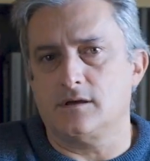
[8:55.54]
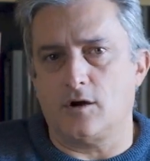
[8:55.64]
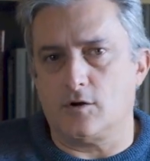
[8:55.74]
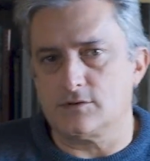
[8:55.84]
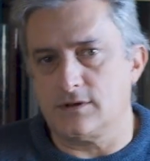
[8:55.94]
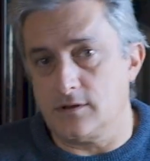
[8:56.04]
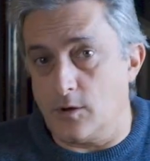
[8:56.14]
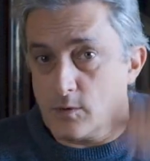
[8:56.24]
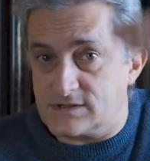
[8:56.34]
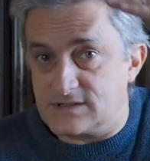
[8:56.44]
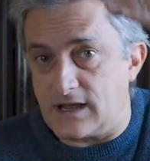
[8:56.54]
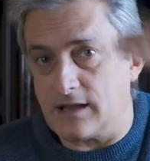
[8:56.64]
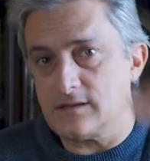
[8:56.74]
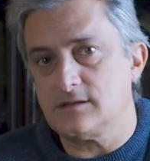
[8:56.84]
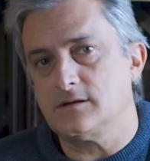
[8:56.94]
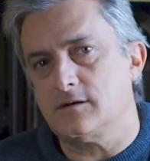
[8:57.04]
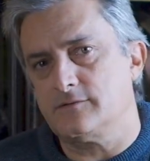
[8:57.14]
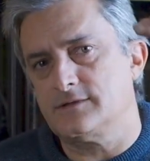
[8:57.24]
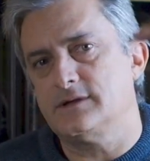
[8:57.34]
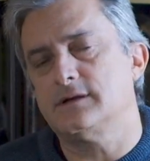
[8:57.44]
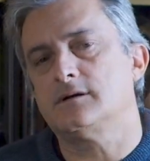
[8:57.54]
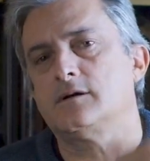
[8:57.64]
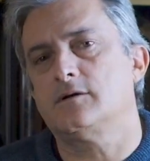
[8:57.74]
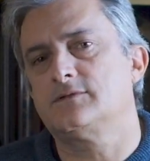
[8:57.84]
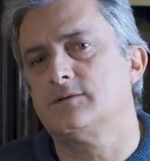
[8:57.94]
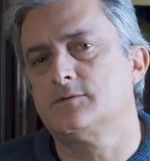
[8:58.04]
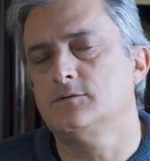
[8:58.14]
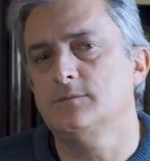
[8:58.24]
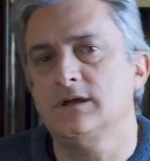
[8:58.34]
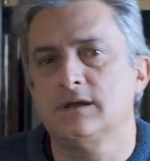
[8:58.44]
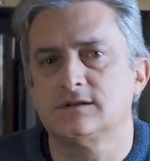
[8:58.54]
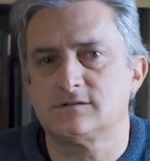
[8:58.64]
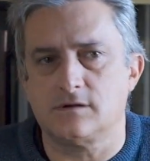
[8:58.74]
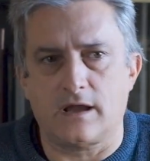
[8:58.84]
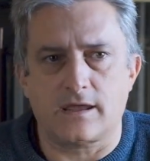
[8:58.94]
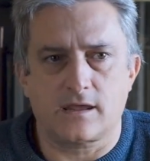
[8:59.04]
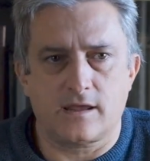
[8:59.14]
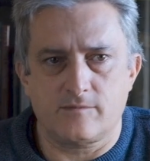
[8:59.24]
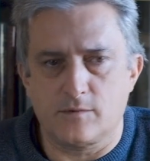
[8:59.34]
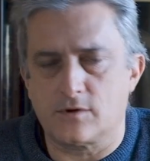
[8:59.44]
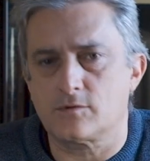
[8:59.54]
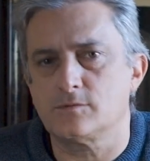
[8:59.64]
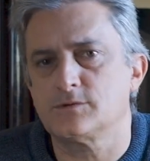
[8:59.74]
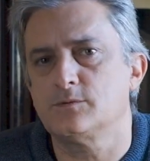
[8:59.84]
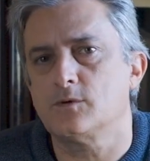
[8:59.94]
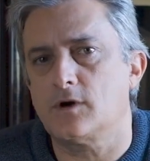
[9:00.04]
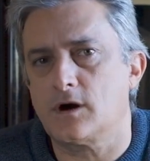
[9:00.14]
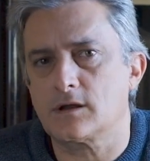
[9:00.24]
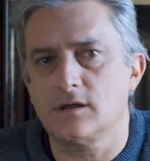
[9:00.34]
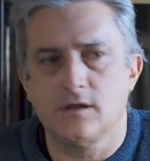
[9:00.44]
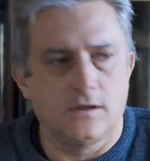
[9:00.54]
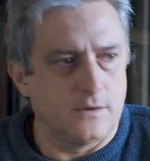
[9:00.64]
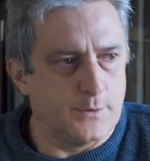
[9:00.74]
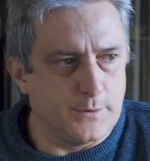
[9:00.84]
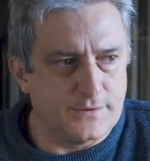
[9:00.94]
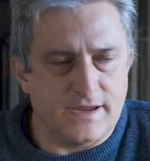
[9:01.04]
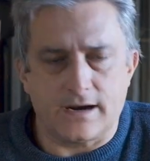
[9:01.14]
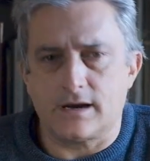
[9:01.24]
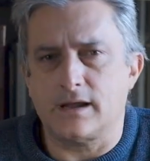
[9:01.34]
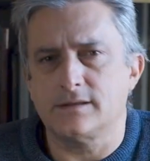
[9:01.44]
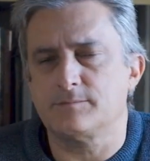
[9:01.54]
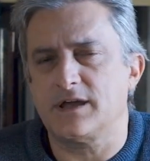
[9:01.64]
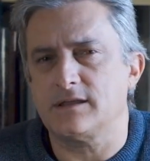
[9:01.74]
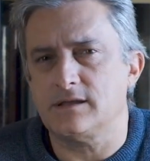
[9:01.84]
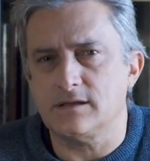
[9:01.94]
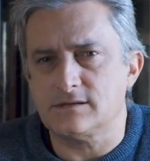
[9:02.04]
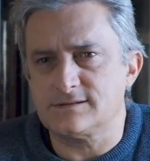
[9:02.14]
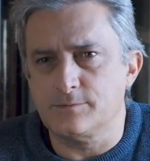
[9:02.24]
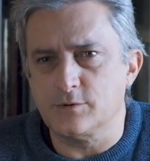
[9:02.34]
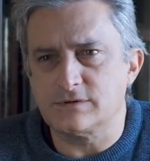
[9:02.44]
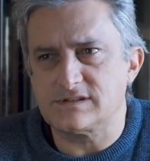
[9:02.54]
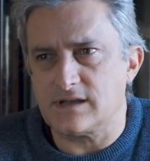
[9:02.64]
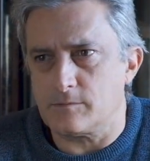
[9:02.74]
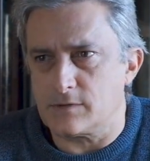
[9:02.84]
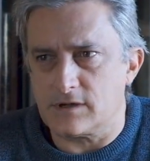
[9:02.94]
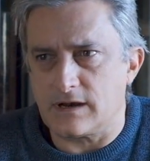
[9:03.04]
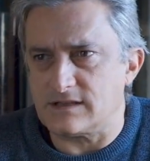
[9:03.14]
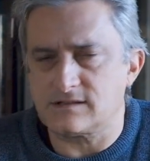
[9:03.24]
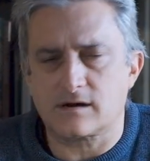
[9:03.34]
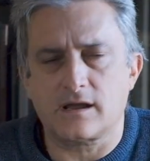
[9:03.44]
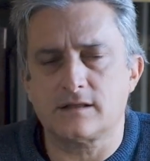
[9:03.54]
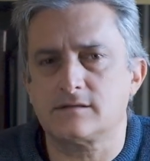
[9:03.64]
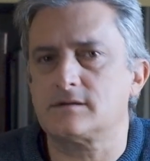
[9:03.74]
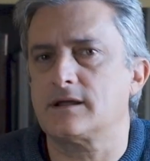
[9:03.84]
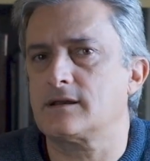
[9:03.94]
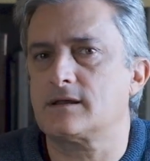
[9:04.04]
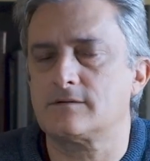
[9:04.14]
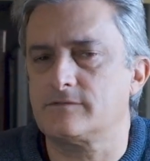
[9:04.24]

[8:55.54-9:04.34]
on the lower side of the room, so I can have more room to work. There, my idea is to put some laser cutter and other